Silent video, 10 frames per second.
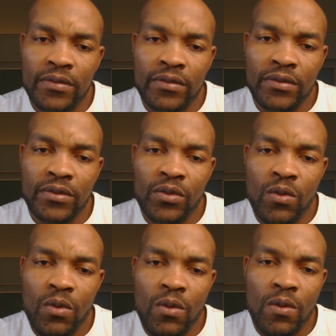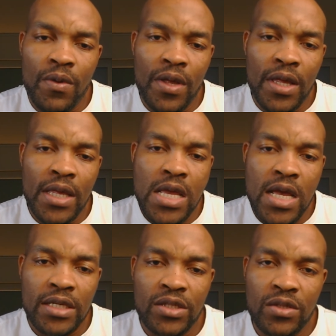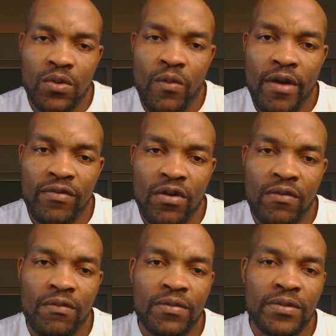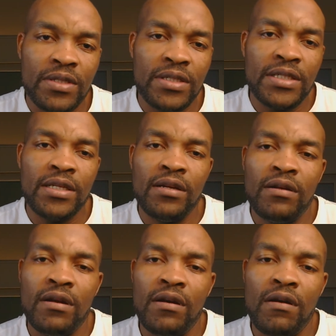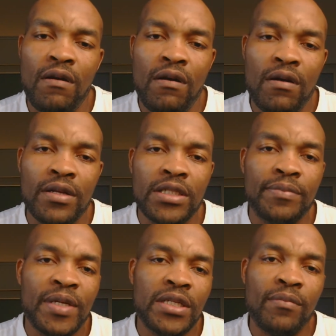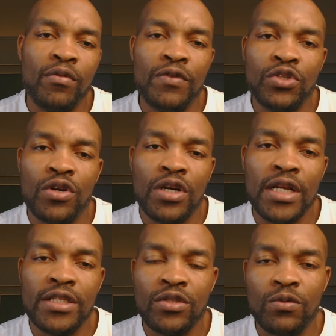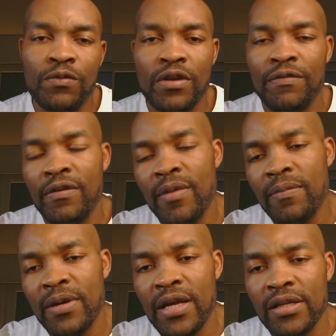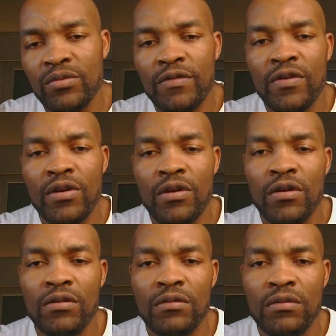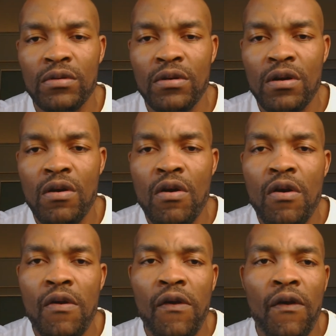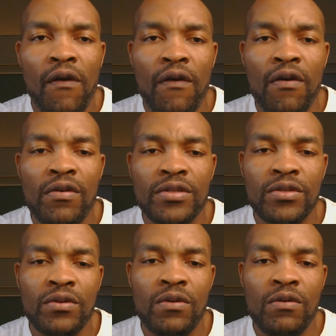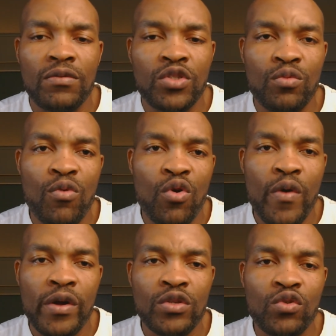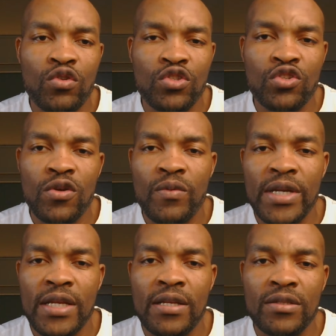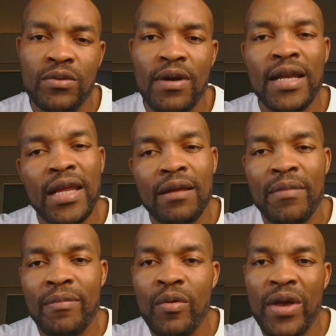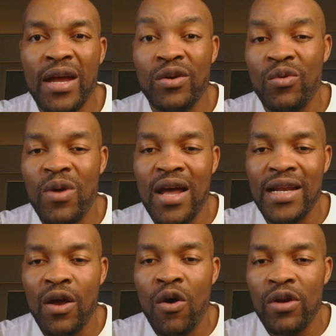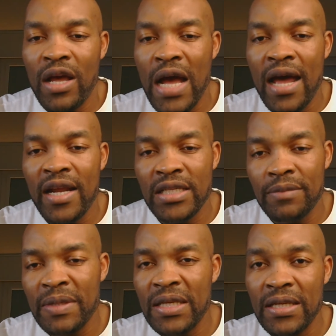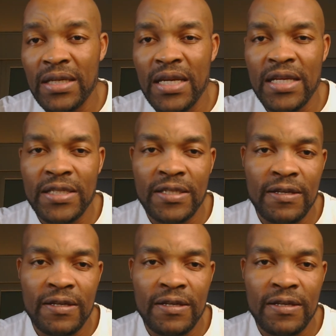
So yes, we have done special provision relating to female players. We have done a lot. So tomorrow we're going to continue with it. So I think maybe we can do all the RSTP in 3 days.